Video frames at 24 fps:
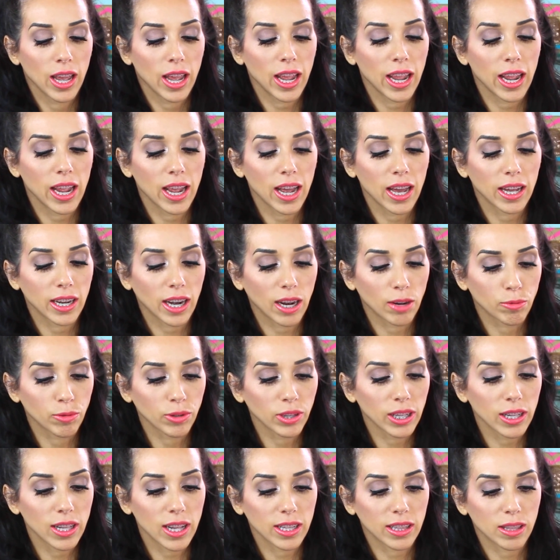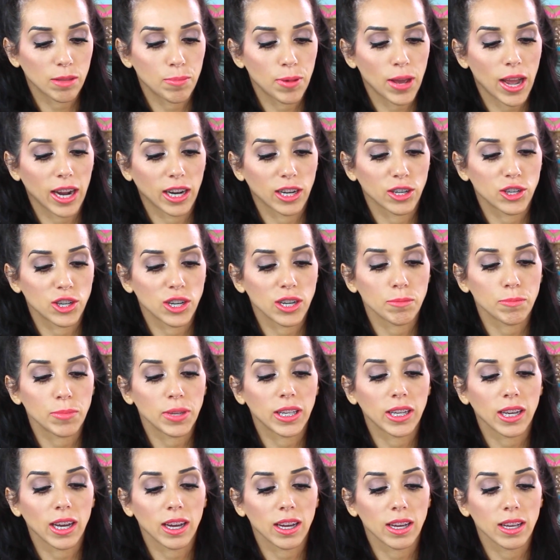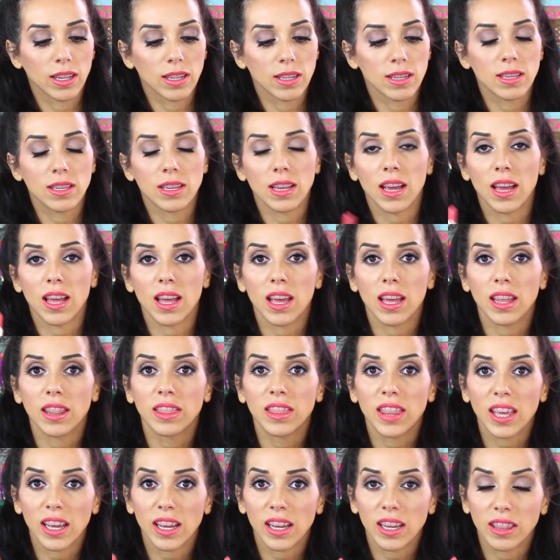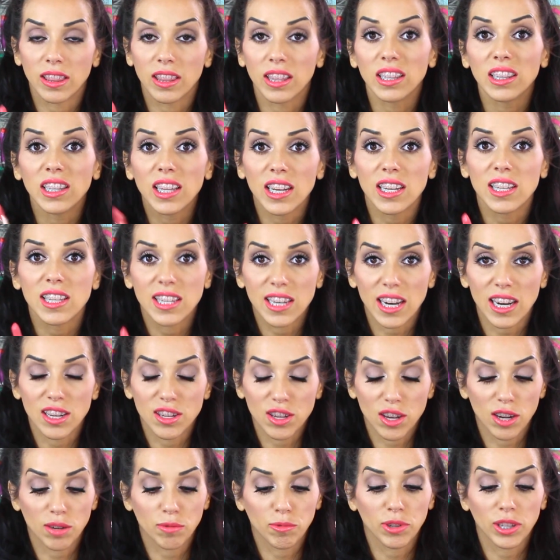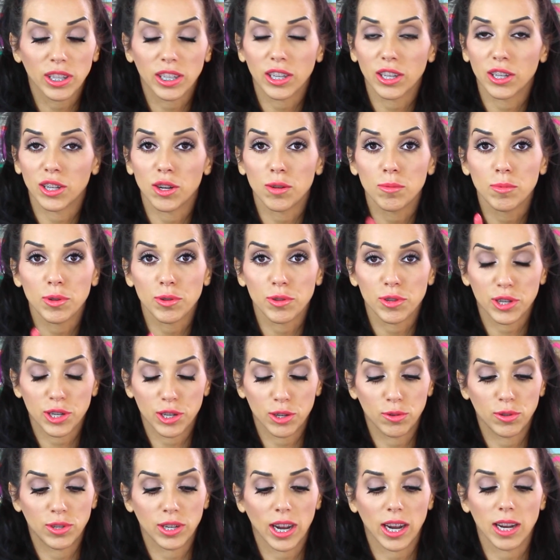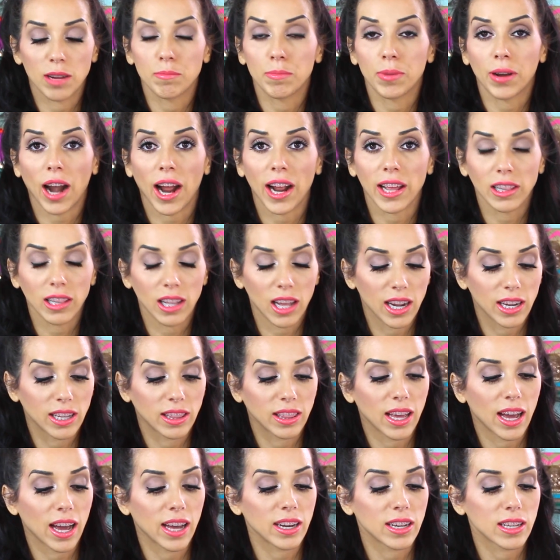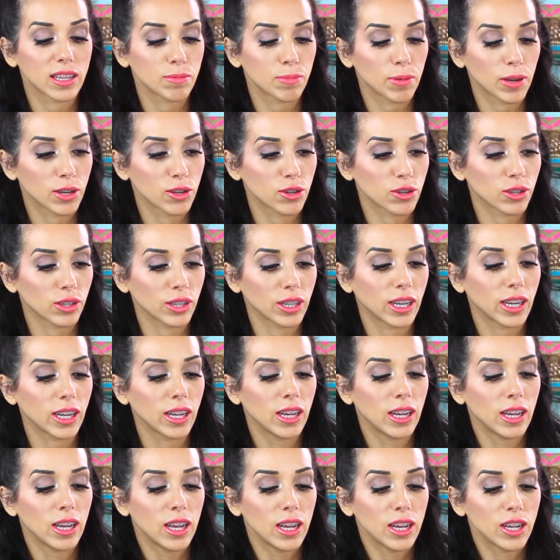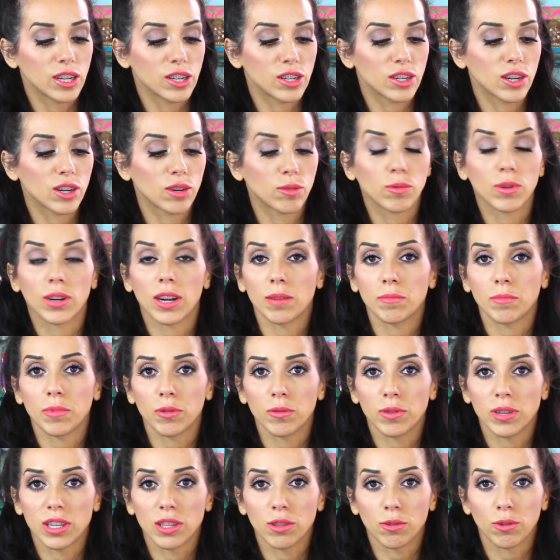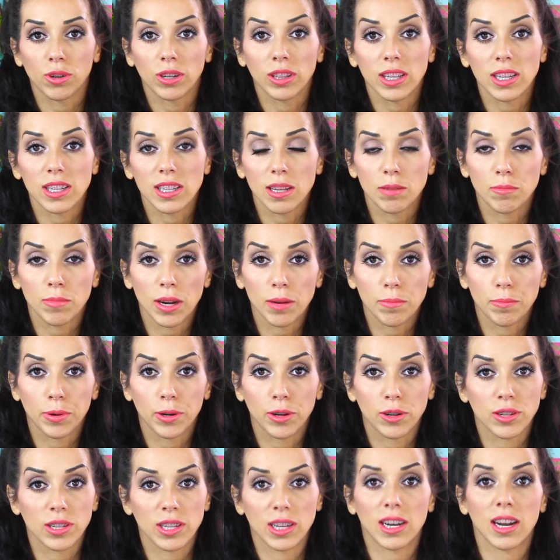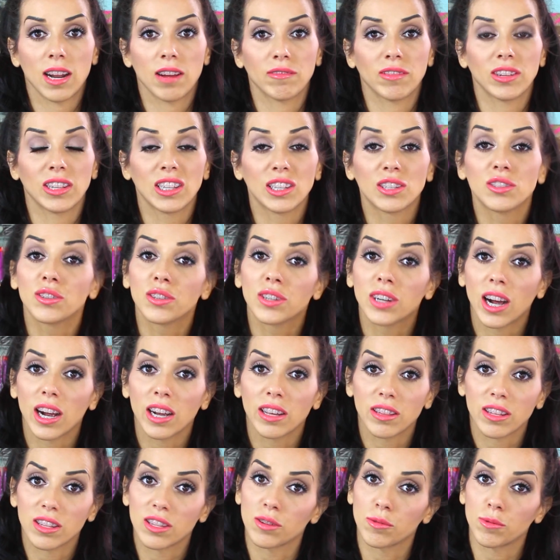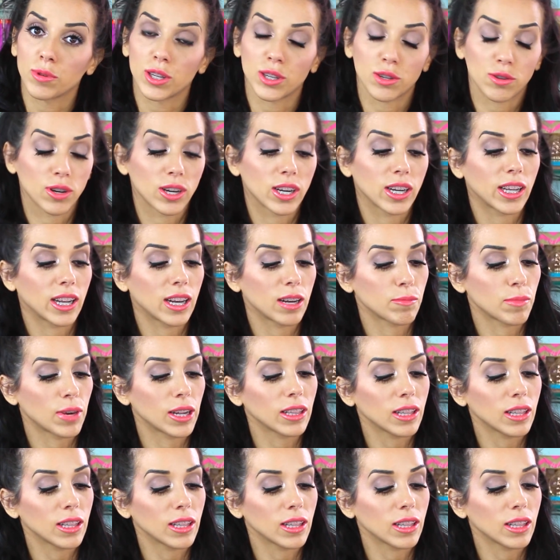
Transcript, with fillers: And I really like the packaging because they the lid stays on really good, almost too tight, but I like that especially you know, when I'm always throwing these in my purse and I have a little guy that's always trying to get in my